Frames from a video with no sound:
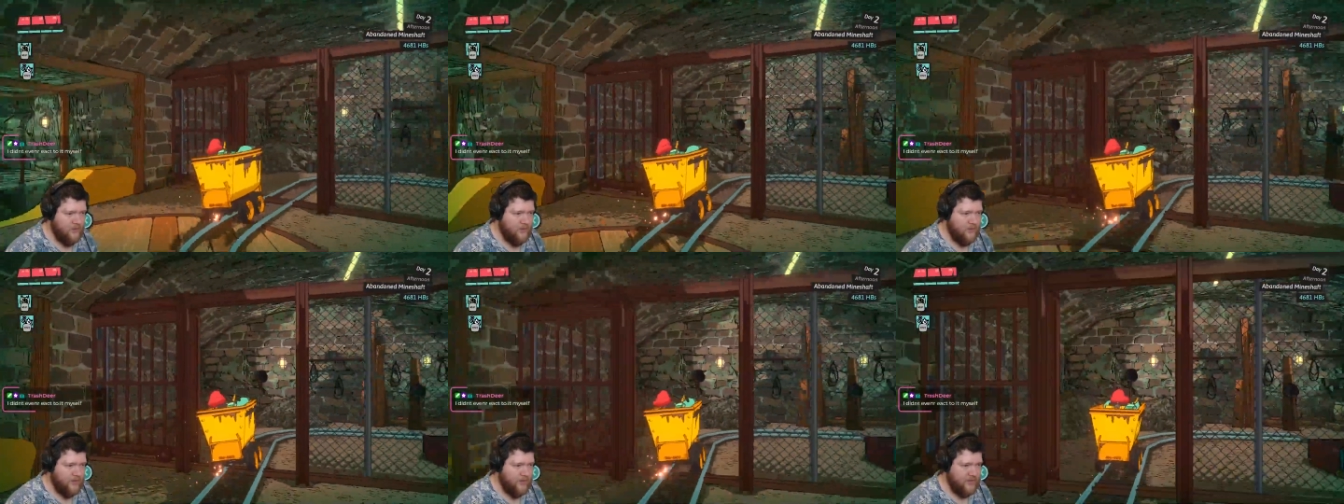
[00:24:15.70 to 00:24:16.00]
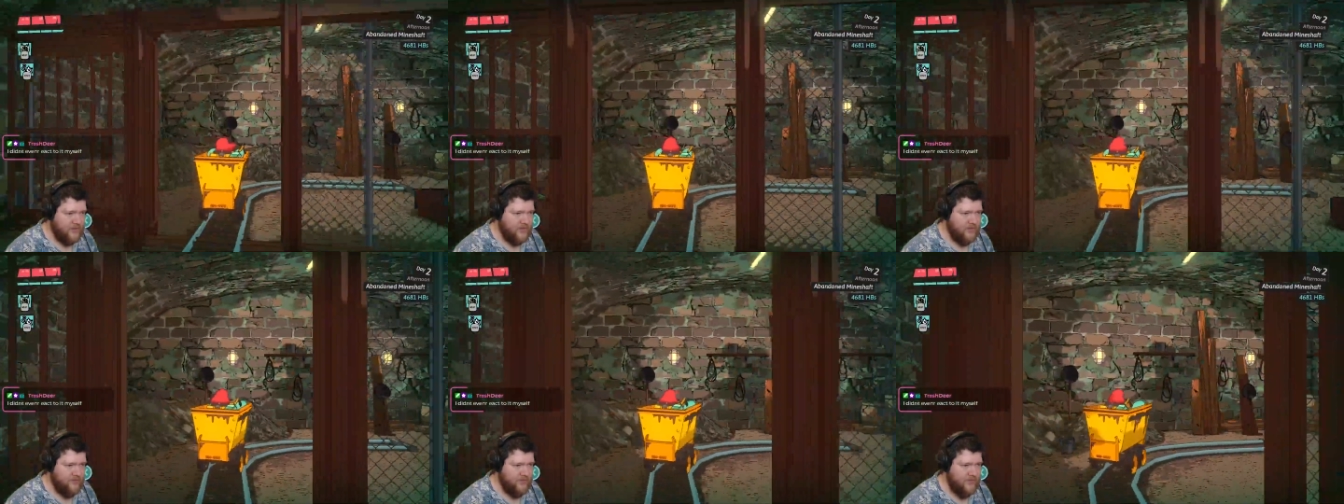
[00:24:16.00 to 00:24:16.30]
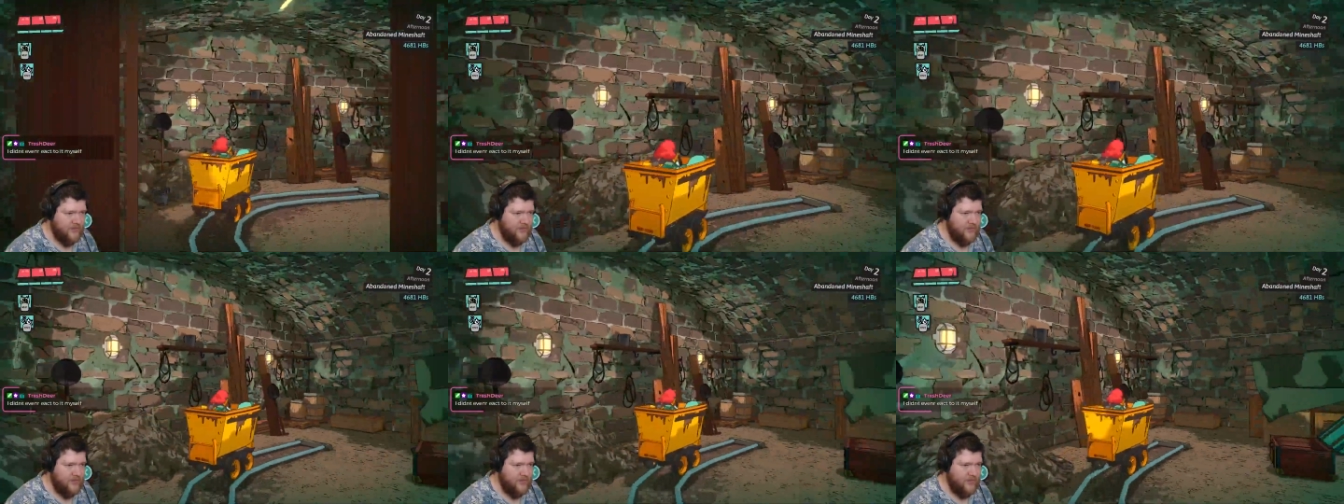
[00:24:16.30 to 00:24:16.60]
Okay,
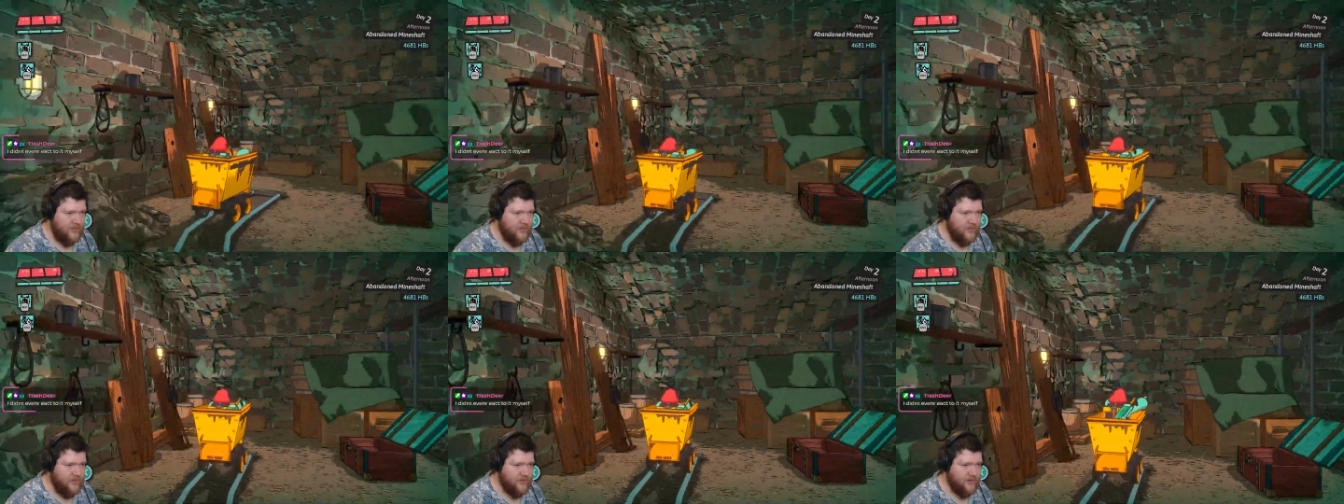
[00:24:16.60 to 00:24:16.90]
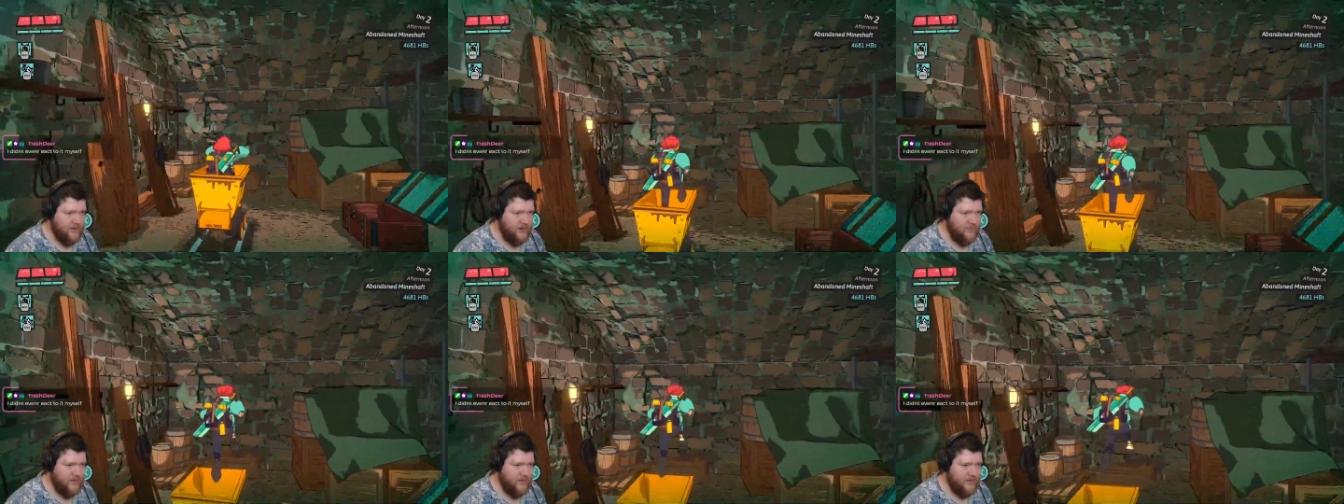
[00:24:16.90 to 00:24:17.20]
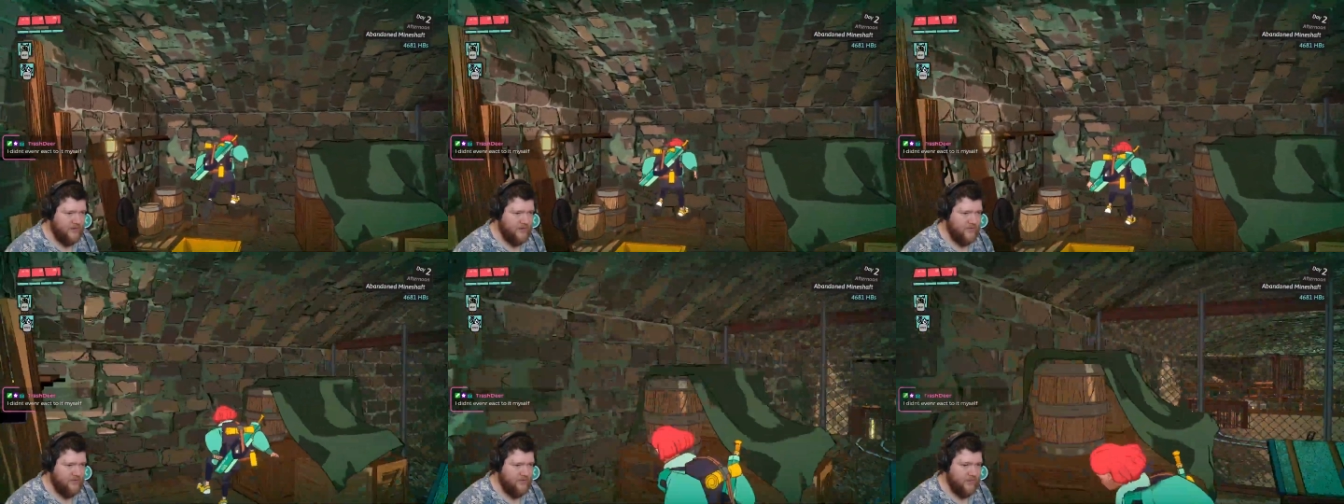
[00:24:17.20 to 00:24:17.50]
something here that I
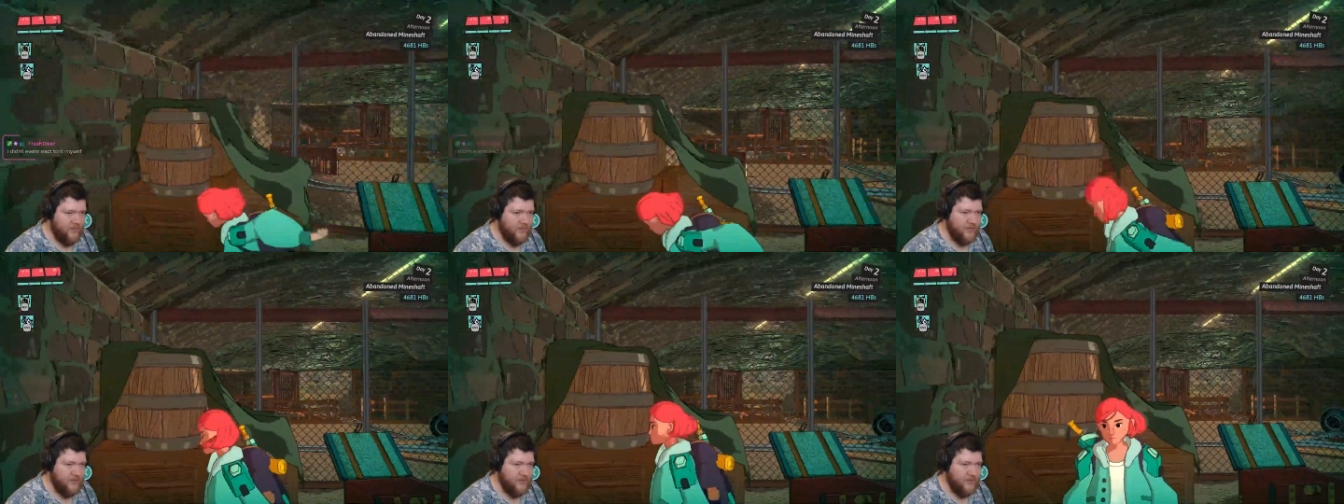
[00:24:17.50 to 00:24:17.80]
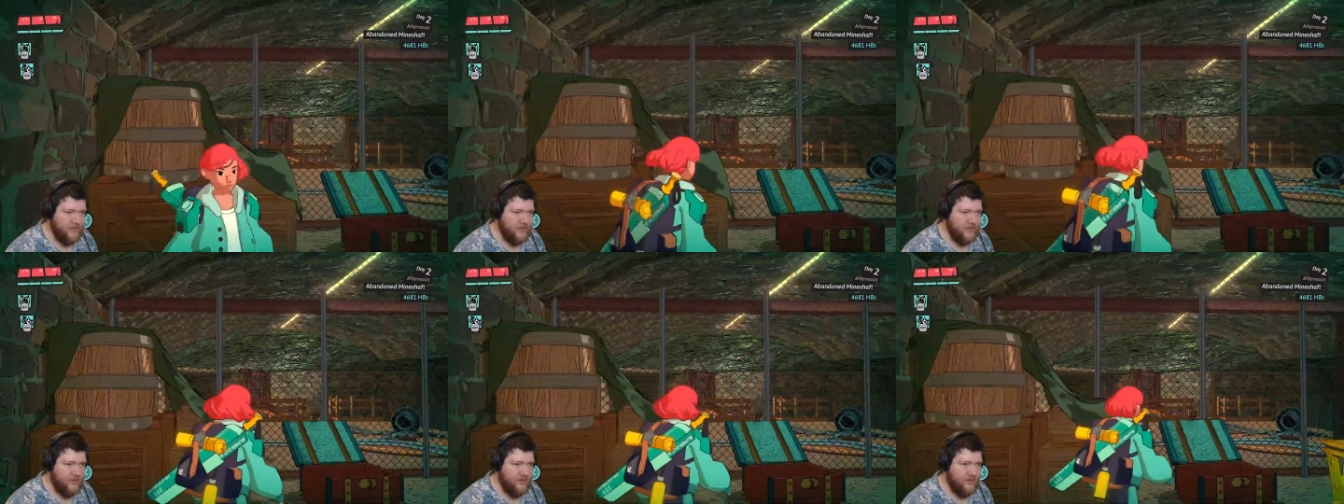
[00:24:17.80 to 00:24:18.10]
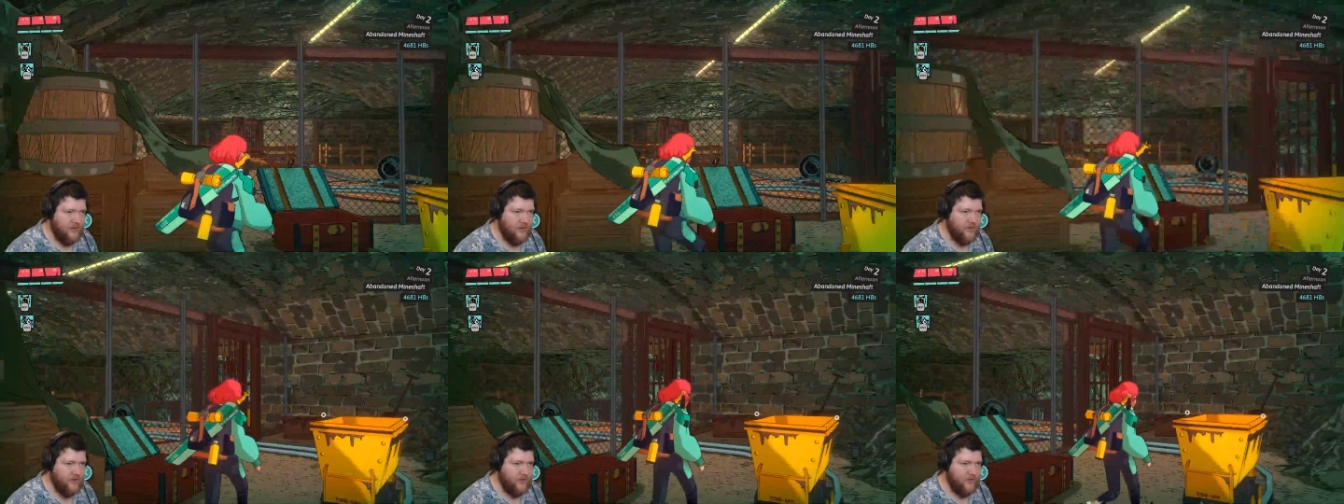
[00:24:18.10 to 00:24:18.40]
must have missed.
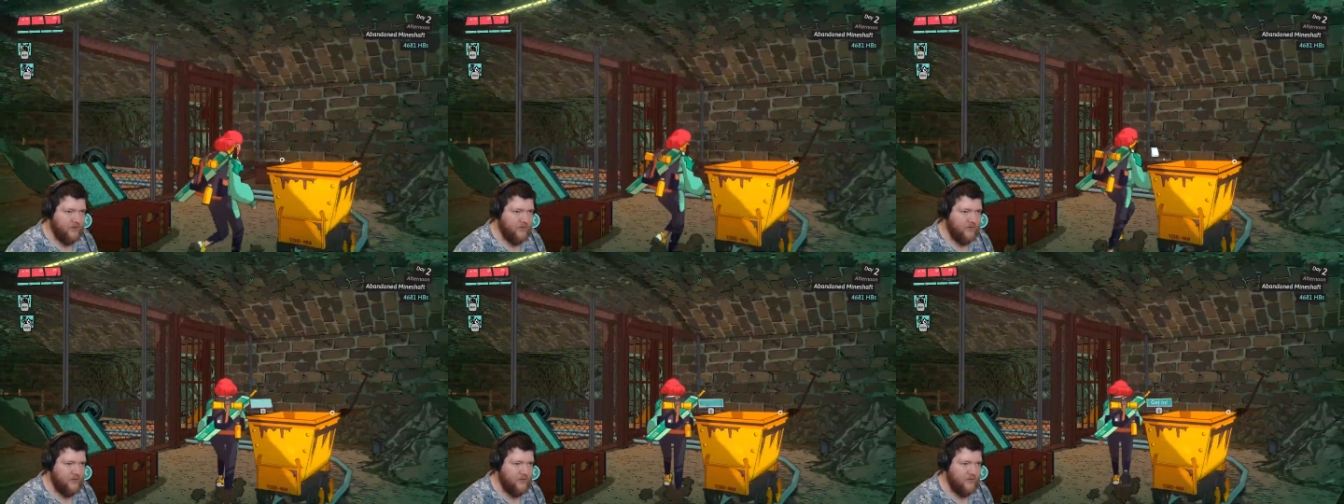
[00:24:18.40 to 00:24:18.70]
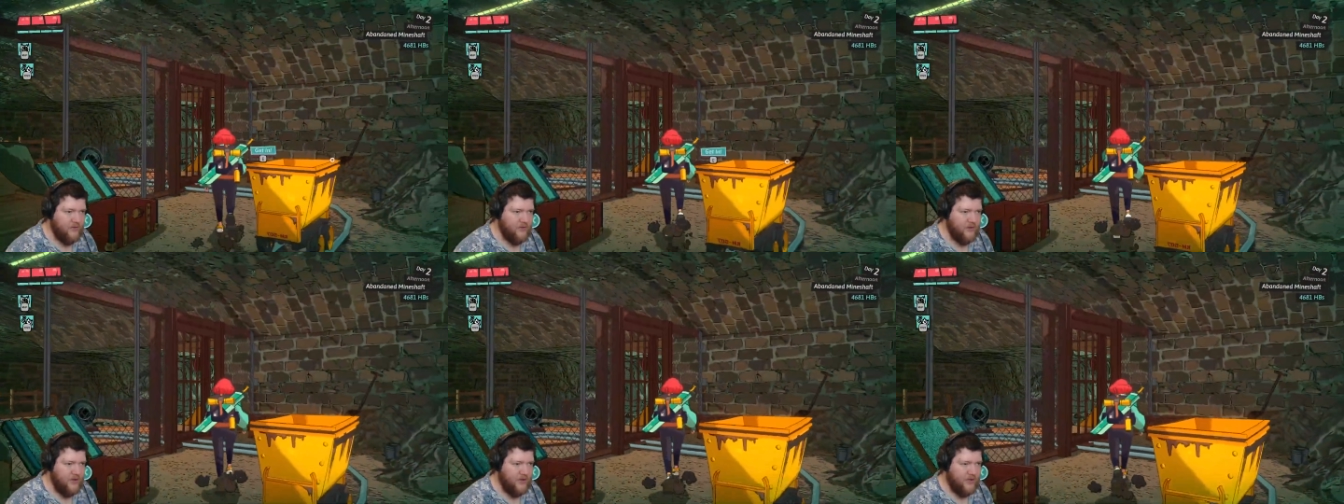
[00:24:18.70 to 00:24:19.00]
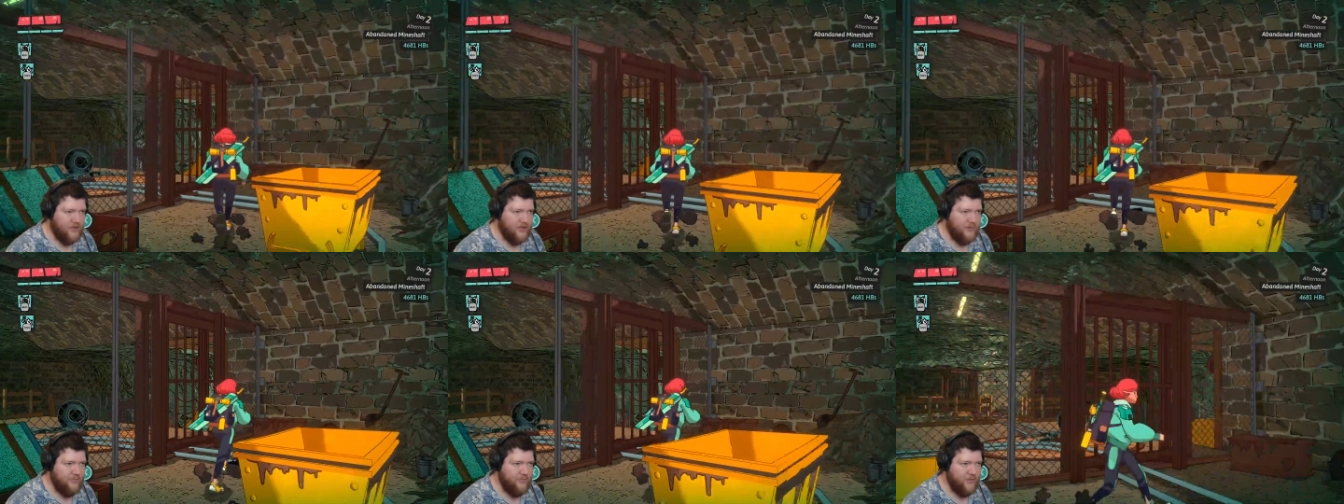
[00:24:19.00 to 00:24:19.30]
Oh, like
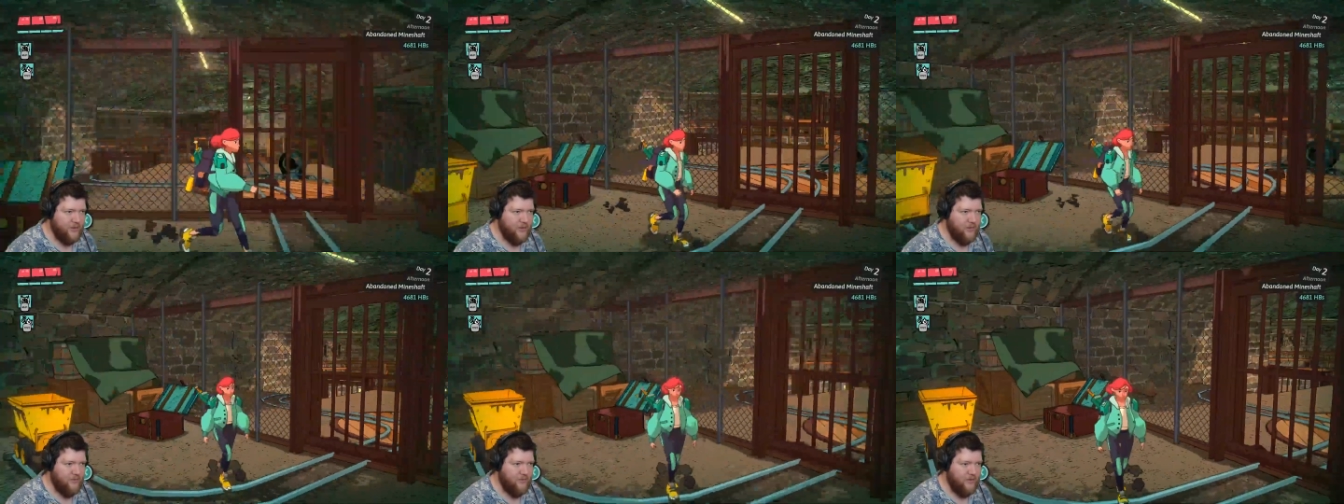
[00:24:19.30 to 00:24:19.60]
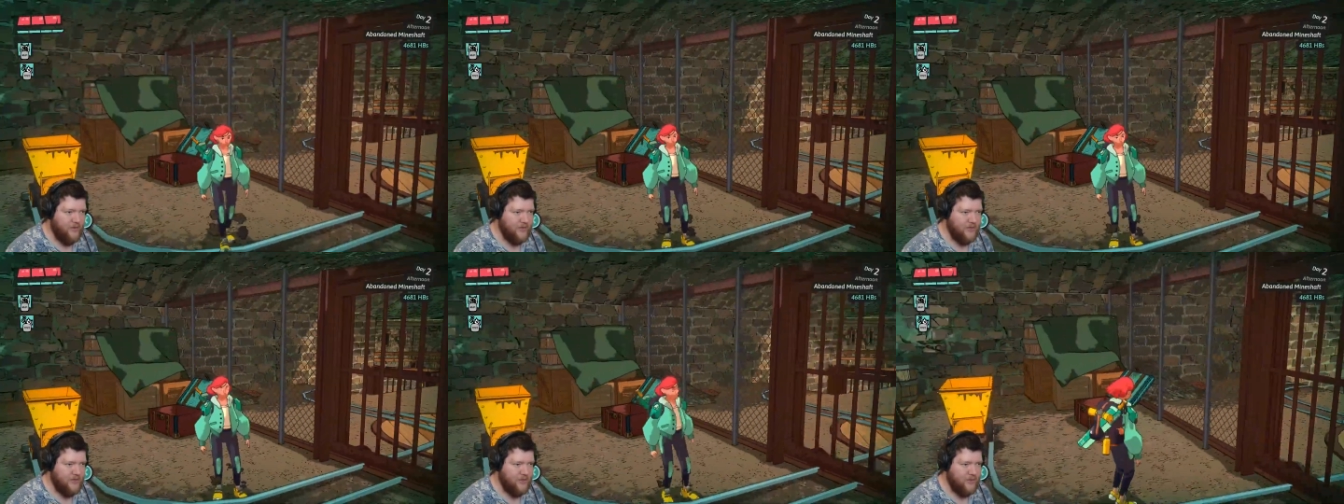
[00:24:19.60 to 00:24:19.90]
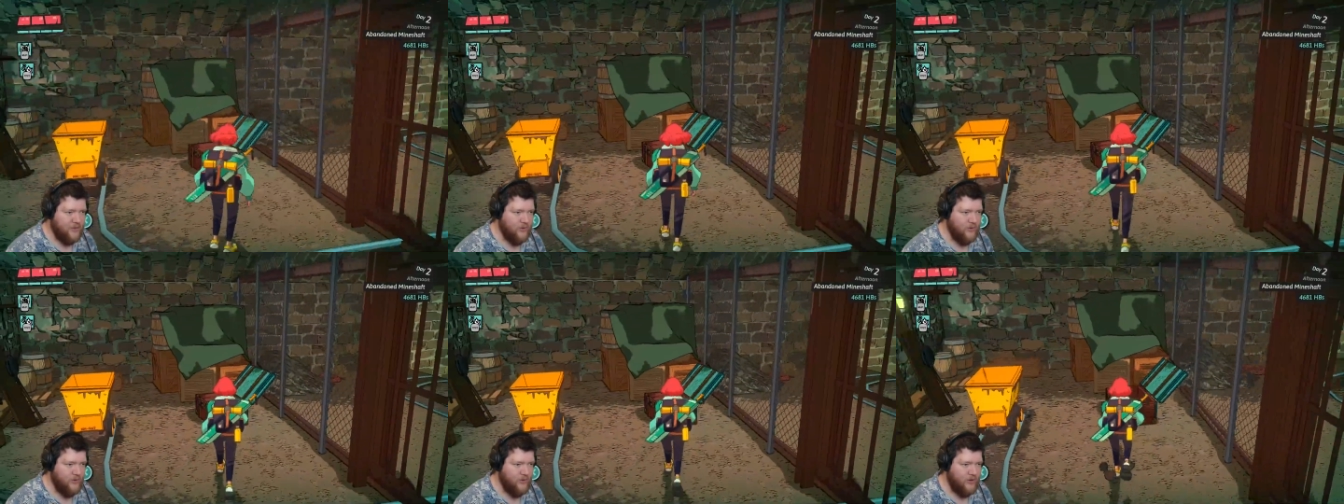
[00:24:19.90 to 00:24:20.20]
jumping over this? No,
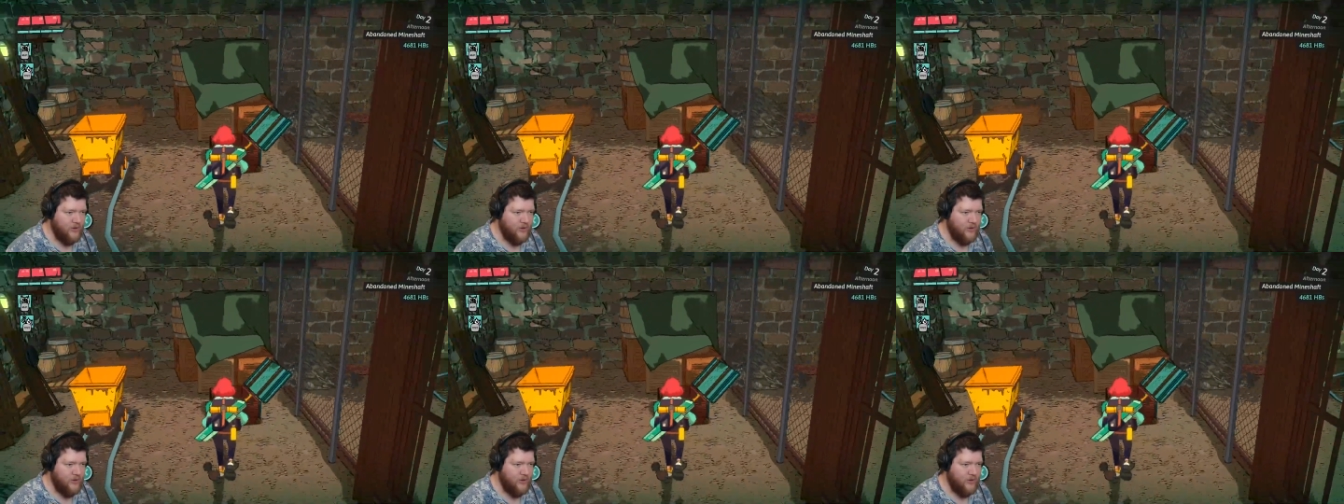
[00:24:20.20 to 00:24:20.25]
you